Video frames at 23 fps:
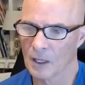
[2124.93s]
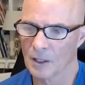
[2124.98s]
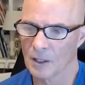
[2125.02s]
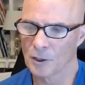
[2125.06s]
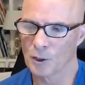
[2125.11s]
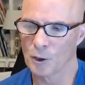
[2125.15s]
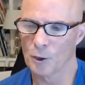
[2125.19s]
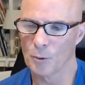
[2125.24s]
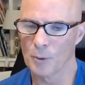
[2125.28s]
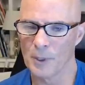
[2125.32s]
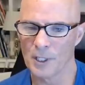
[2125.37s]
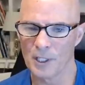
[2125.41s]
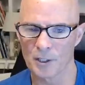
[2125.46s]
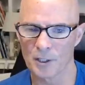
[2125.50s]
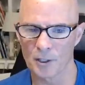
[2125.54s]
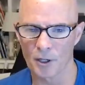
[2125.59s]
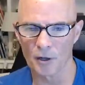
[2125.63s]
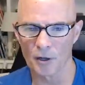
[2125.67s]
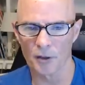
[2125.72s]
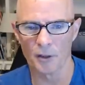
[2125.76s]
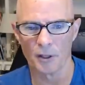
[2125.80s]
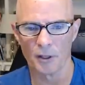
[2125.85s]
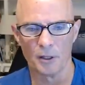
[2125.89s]
Zoomies
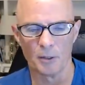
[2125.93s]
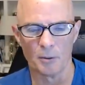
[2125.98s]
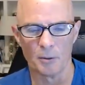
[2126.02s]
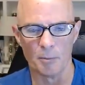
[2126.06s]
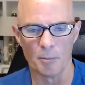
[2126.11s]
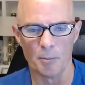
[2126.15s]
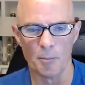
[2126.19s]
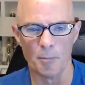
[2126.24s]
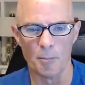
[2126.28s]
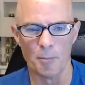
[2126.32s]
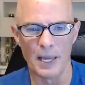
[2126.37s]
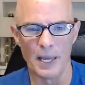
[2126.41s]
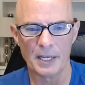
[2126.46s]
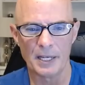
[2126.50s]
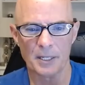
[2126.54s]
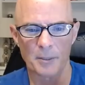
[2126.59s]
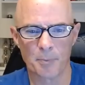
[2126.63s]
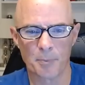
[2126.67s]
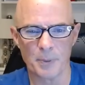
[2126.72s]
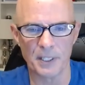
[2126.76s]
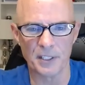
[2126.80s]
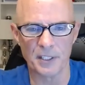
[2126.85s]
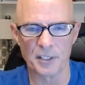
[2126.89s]
are the
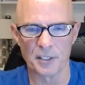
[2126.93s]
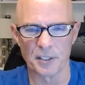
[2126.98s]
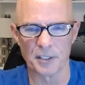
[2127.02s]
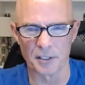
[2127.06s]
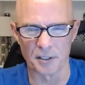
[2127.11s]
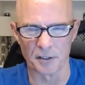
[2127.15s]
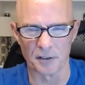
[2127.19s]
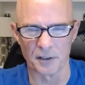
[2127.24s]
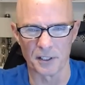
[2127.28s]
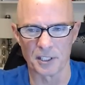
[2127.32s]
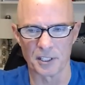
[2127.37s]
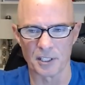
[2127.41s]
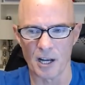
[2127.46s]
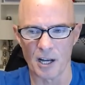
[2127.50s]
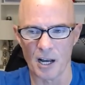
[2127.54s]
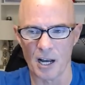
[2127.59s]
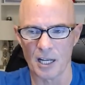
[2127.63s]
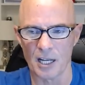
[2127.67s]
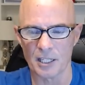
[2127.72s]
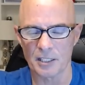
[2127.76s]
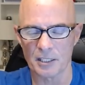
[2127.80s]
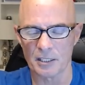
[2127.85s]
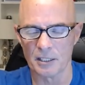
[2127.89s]
bent pieces of
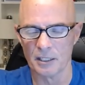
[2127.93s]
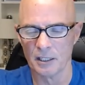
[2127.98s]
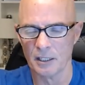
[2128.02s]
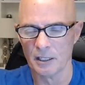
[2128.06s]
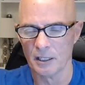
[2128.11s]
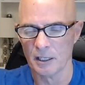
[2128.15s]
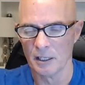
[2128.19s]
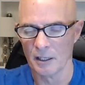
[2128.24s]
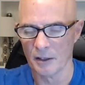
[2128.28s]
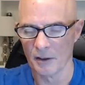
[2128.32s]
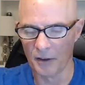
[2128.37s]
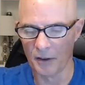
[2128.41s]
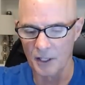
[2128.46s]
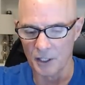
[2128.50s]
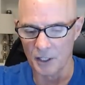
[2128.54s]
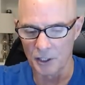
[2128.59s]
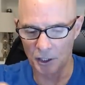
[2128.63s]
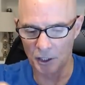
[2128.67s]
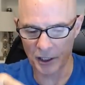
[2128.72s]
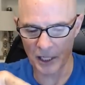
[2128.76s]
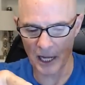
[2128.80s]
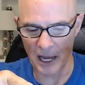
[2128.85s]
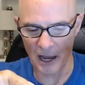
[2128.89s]
exhaust that
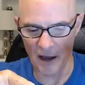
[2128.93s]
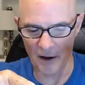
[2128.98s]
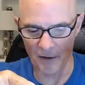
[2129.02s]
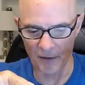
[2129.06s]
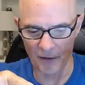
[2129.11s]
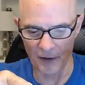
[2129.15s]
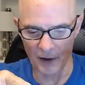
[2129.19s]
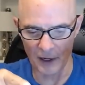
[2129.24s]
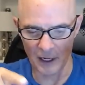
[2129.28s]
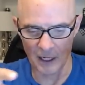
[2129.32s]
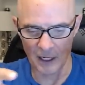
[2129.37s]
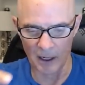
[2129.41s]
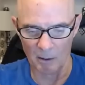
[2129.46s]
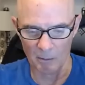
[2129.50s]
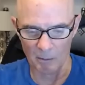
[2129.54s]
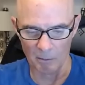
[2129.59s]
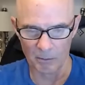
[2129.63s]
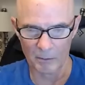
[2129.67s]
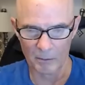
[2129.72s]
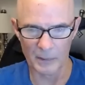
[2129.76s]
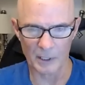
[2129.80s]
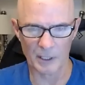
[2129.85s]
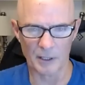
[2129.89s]
just have
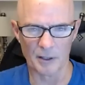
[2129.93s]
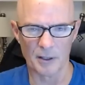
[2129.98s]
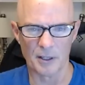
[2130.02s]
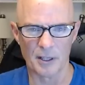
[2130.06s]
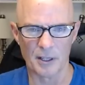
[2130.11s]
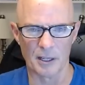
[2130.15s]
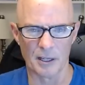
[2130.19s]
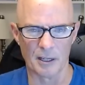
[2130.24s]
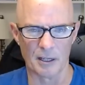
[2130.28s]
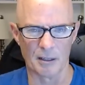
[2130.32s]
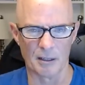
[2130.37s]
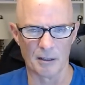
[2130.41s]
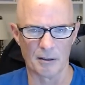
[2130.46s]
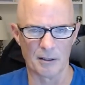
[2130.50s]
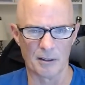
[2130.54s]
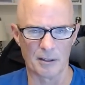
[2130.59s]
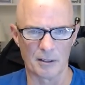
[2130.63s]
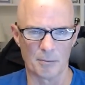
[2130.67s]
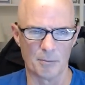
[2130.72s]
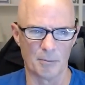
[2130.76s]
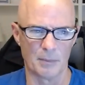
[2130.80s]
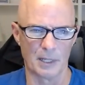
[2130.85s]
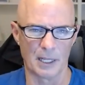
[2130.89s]
um the,
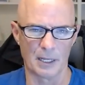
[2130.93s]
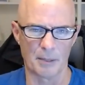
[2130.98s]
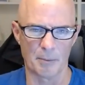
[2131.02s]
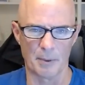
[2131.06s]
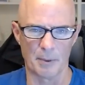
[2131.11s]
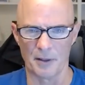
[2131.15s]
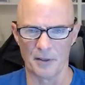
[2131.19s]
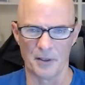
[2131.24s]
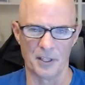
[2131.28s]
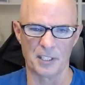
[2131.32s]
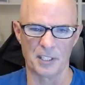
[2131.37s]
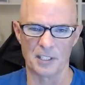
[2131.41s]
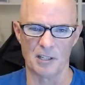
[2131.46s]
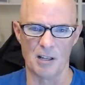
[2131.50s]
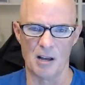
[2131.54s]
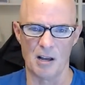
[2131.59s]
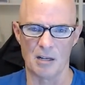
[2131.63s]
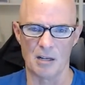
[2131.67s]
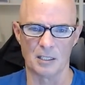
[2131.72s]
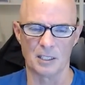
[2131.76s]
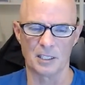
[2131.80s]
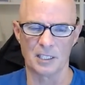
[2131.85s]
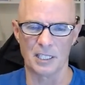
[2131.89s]
they're like about this
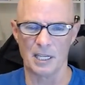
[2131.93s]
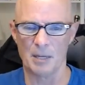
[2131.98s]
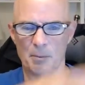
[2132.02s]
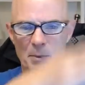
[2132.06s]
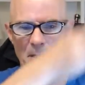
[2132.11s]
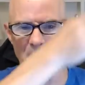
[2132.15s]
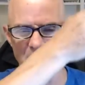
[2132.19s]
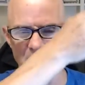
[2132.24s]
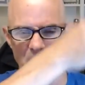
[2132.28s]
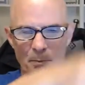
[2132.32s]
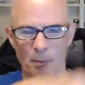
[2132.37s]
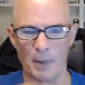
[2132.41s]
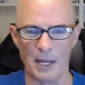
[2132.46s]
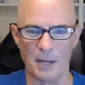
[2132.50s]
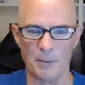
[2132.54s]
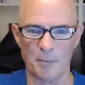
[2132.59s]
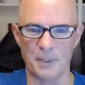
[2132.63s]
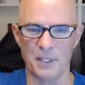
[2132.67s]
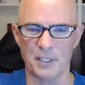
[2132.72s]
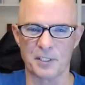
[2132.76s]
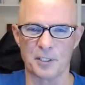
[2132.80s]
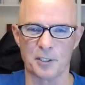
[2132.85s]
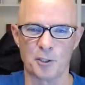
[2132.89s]
long, let's say, but it's a bent
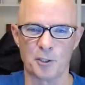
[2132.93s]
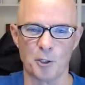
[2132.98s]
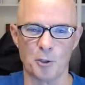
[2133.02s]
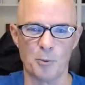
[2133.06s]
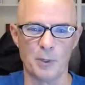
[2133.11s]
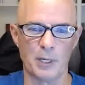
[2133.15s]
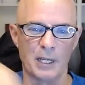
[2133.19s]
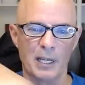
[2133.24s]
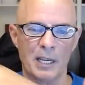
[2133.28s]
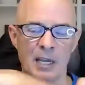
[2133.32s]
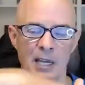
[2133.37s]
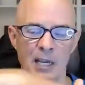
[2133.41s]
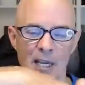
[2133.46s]
piece of tubing.